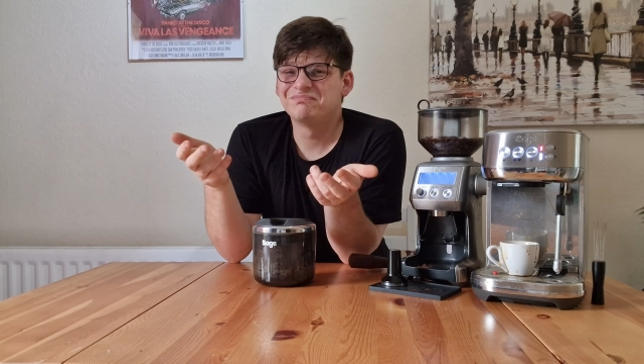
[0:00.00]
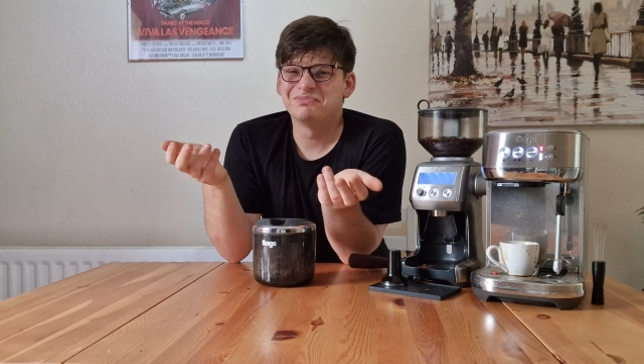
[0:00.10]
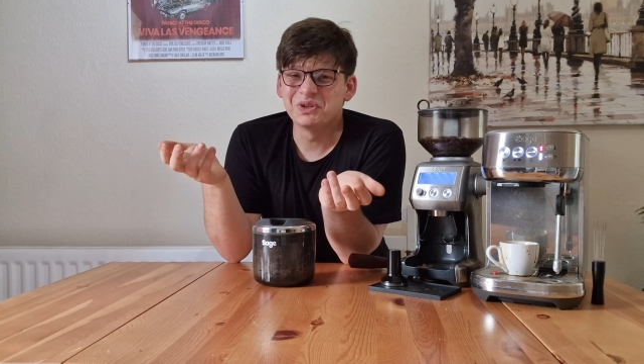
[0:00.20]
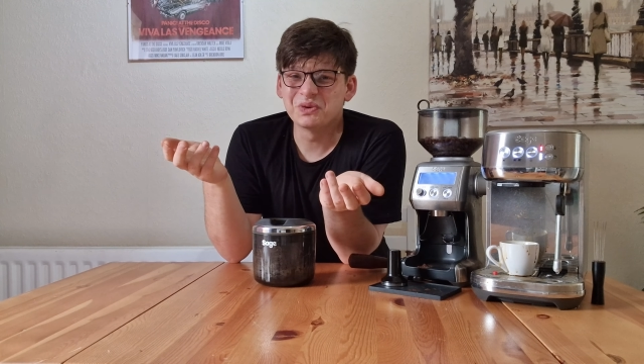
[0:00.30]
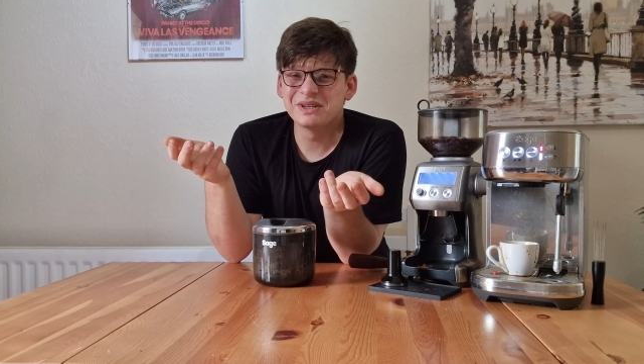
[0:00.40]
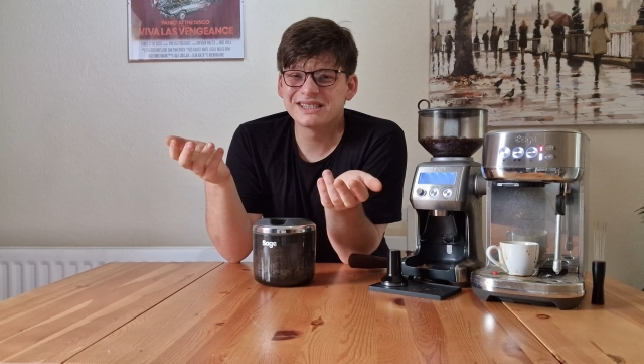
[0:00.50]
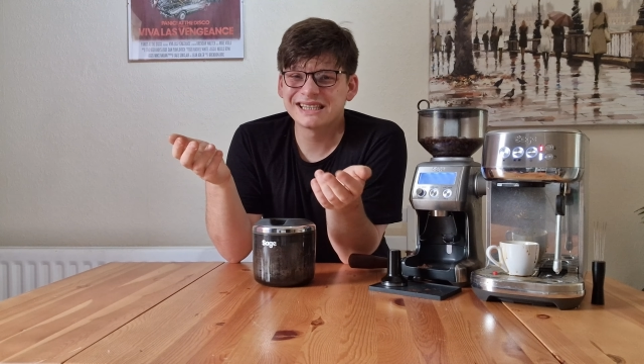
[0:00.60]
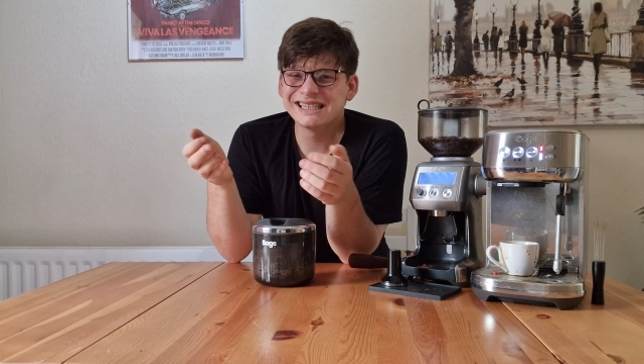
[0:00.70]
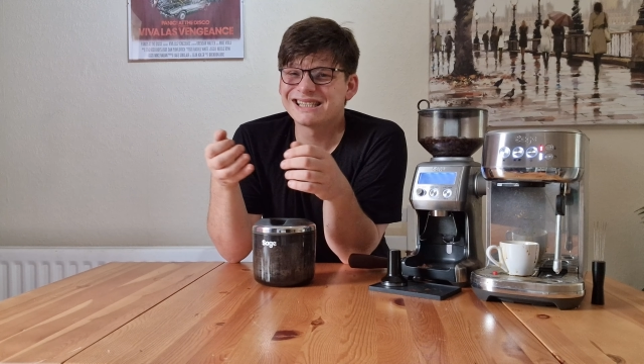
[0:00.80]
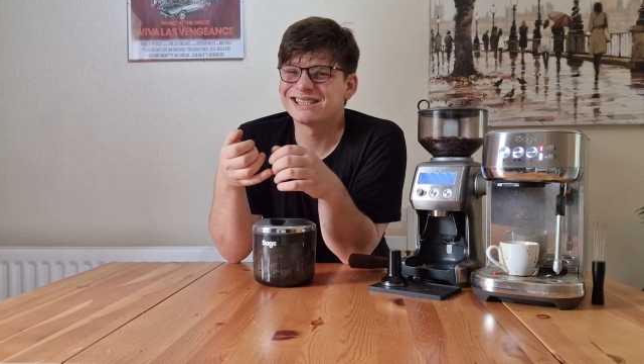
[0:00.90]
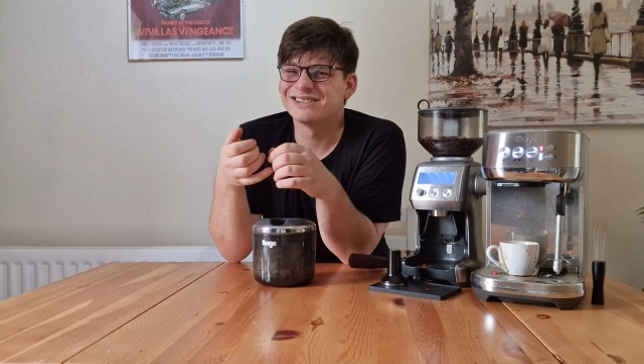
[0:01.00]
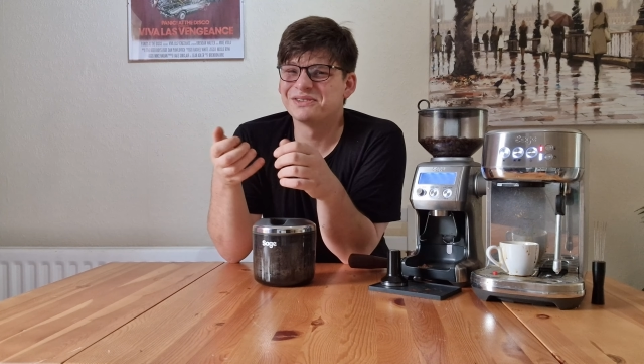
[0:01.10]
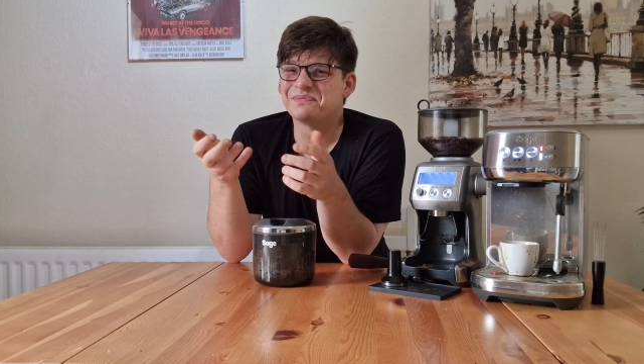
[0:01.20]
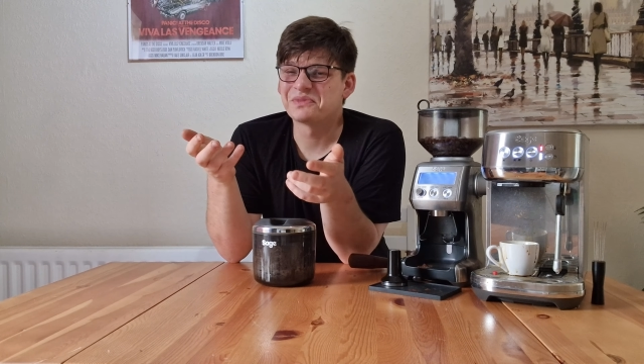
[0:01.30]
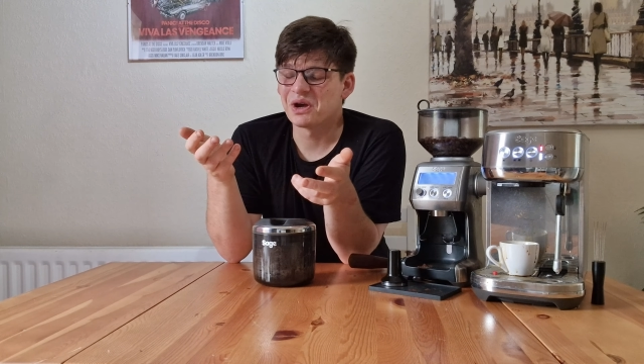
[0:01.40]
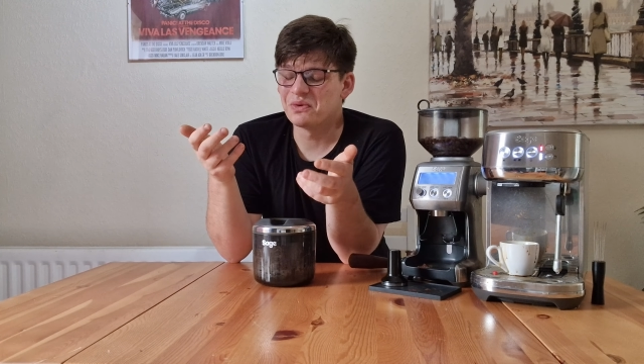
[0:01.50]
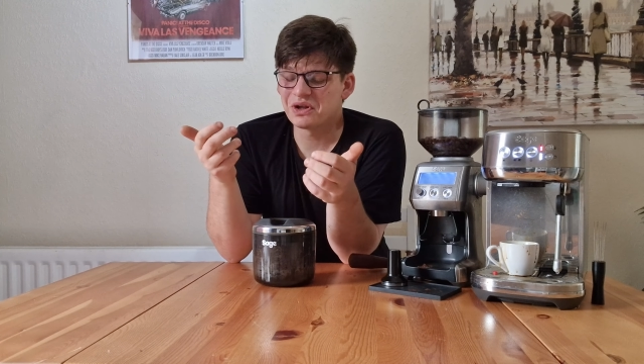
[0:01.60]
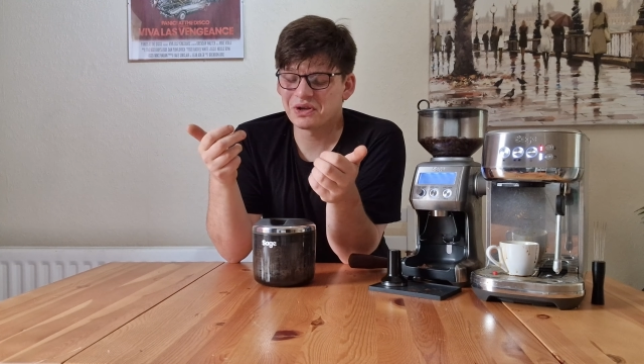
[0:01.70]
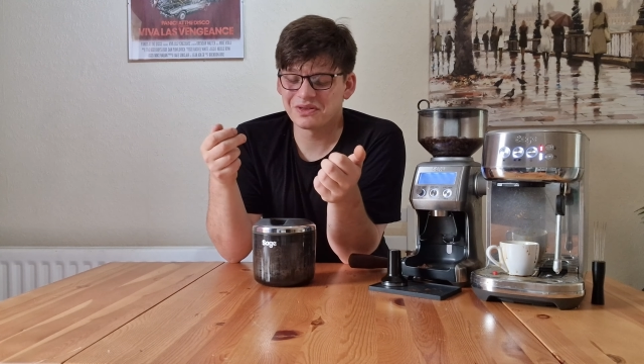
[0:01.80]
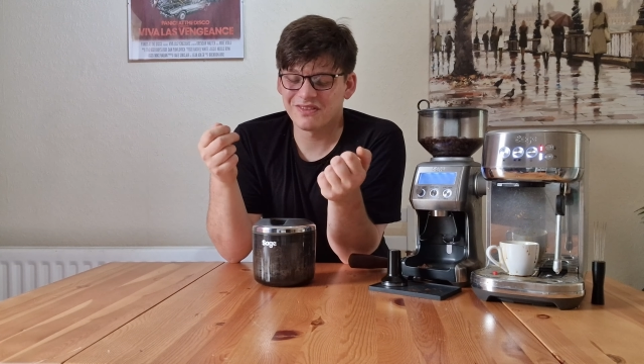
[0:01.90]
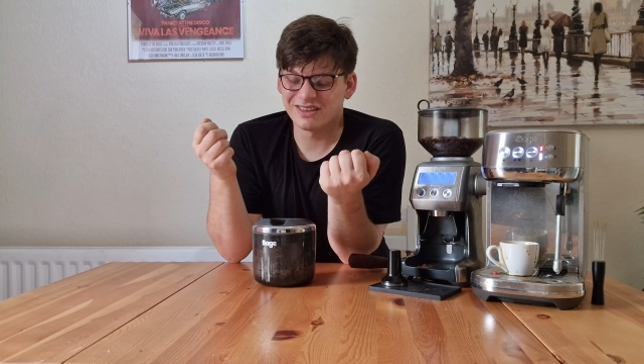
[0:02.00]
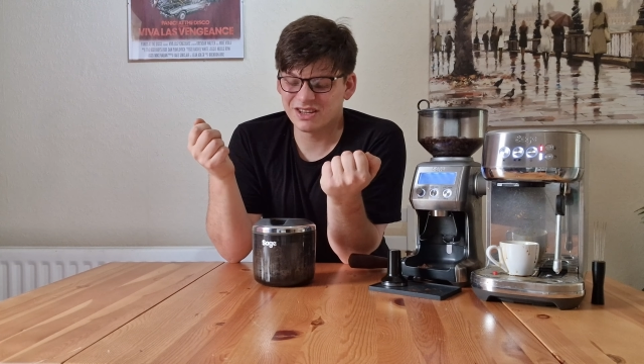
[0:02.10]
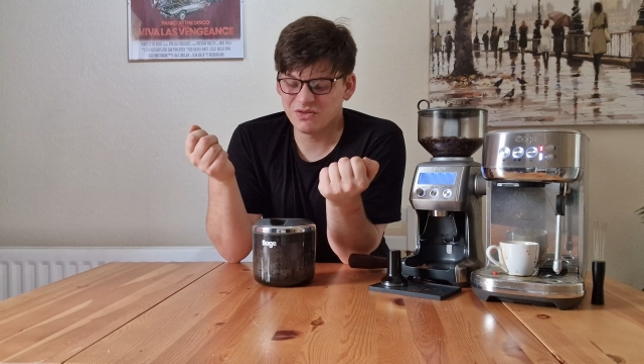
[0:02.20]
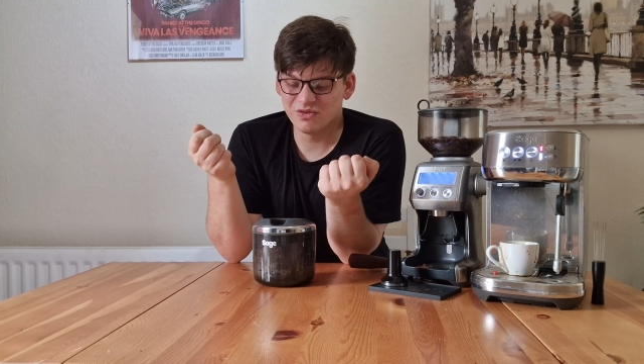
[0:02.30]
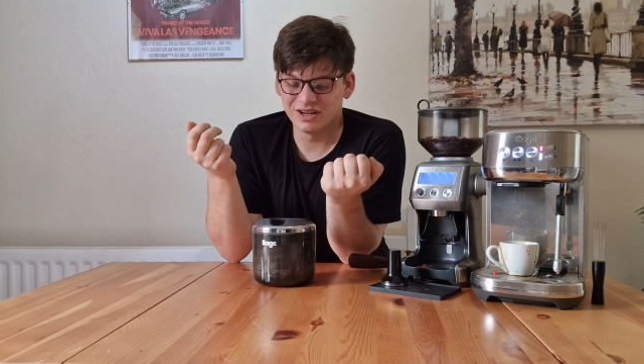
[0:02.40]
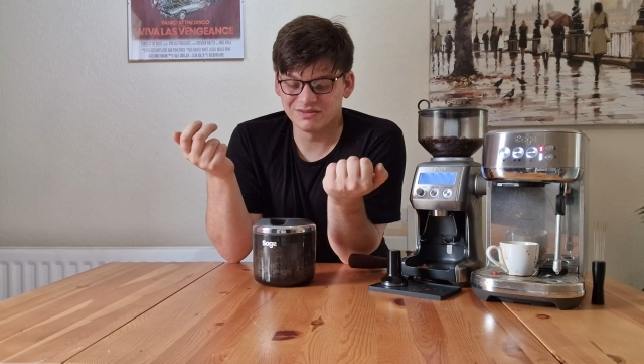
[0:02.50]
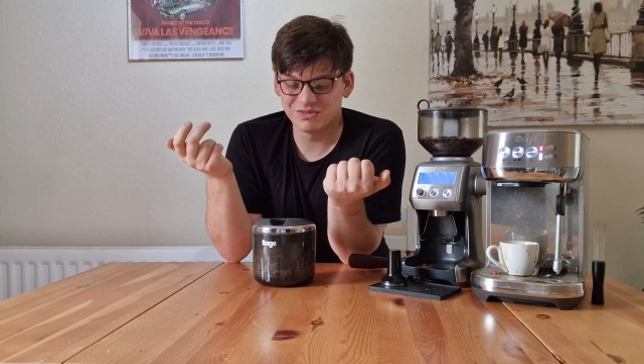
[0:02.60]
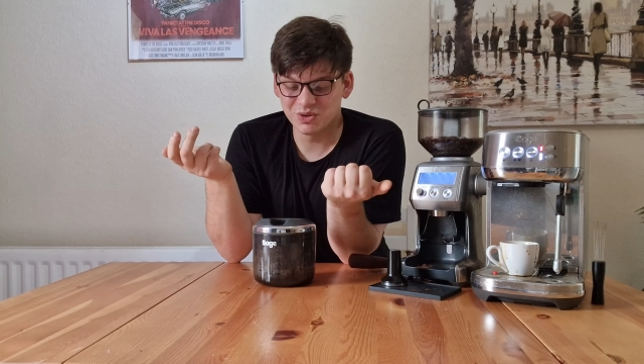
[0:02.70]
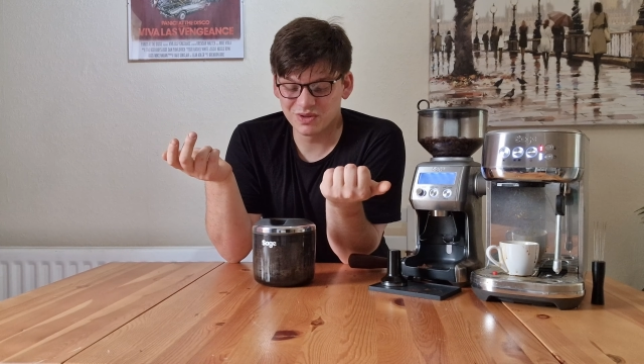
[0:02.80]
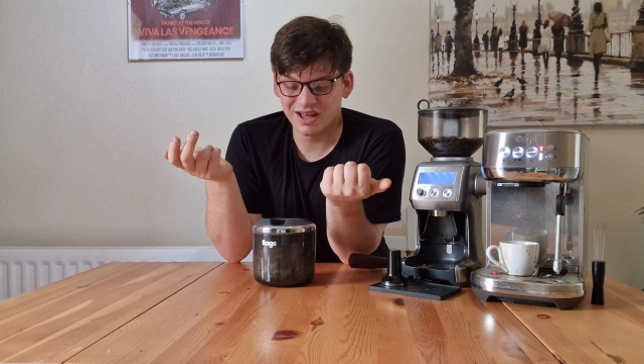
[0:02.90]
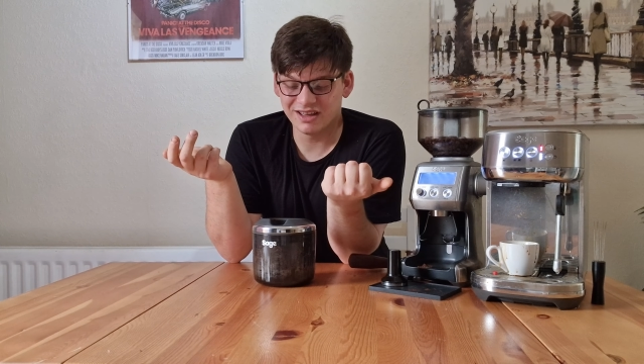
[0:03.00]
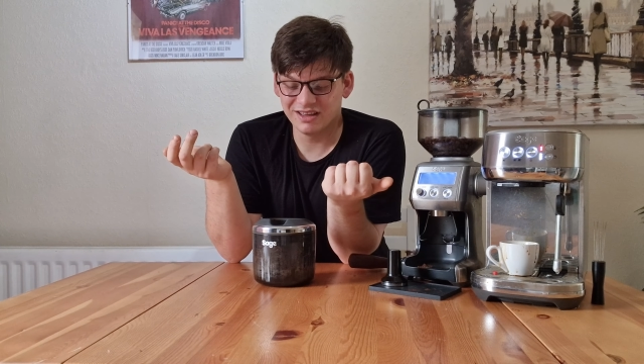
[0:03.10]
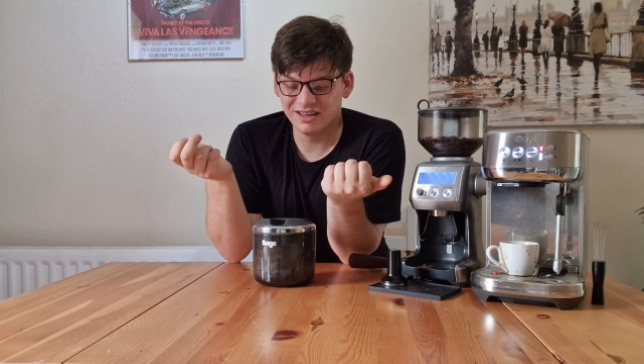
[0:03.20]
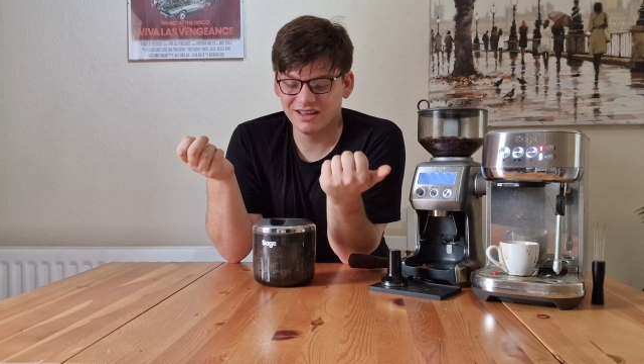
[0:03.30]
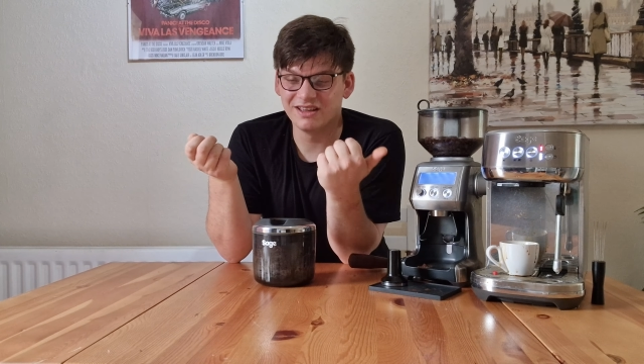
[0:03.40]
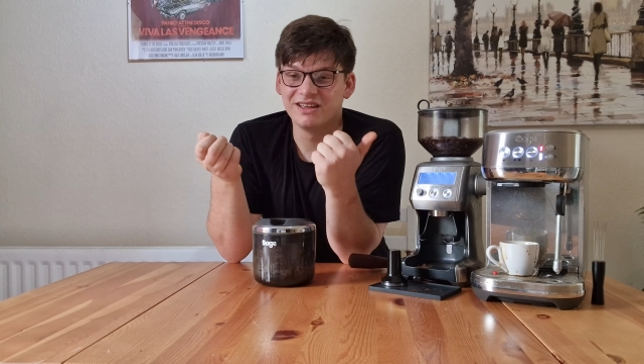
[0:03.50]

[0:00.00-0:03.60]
noisy, so I would argue that they didn't really do that here.